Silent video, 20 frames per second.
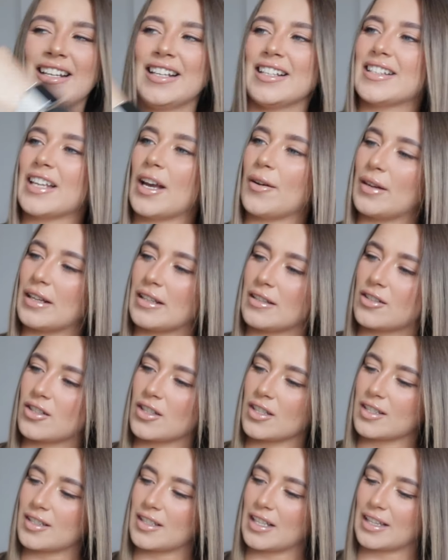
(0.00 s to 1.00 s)
So it's
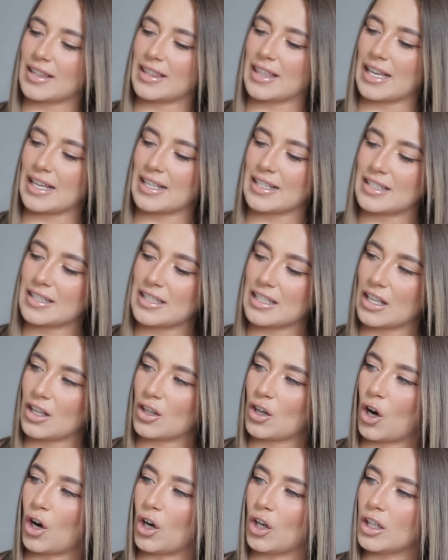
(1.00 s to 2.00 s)
just this
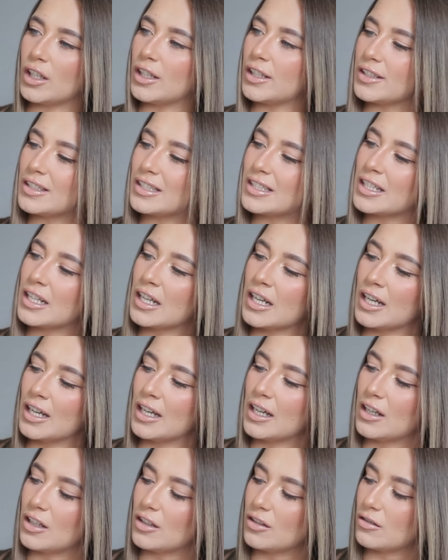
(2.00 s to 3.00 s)
collared
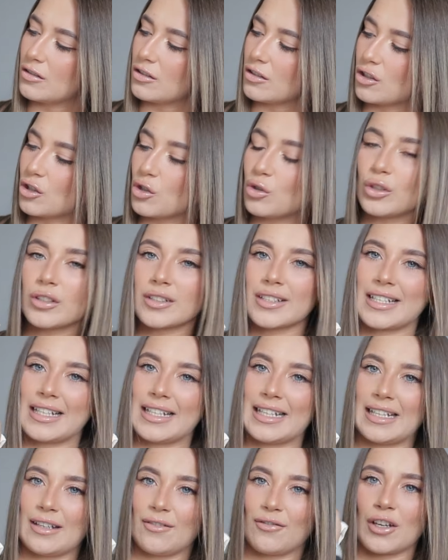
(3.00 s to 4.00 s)
short
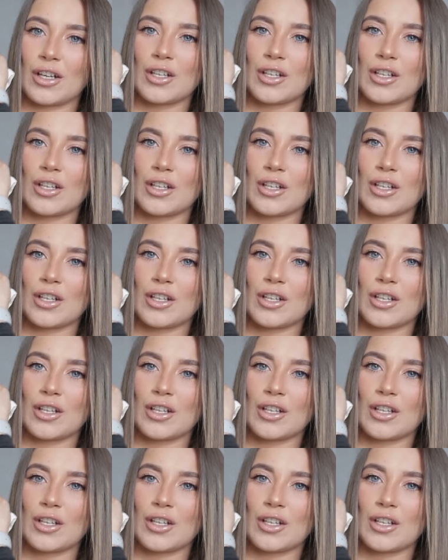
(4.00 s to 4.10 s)
sleeve